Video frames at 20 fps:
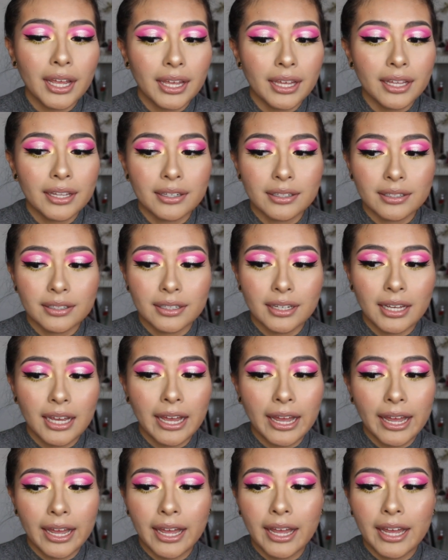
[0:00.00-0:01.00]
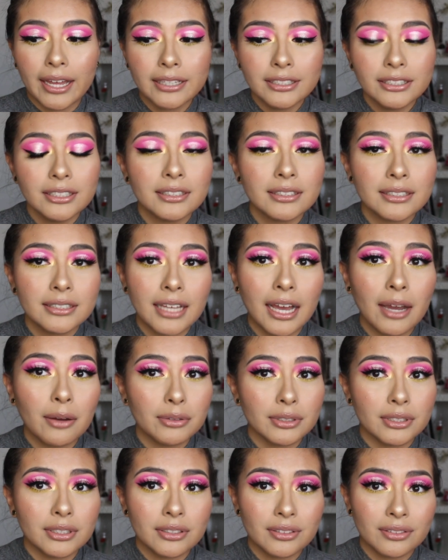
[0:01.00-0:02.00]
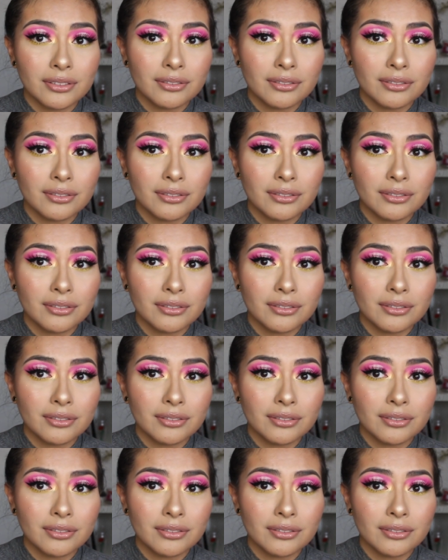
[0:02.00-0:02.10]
And I was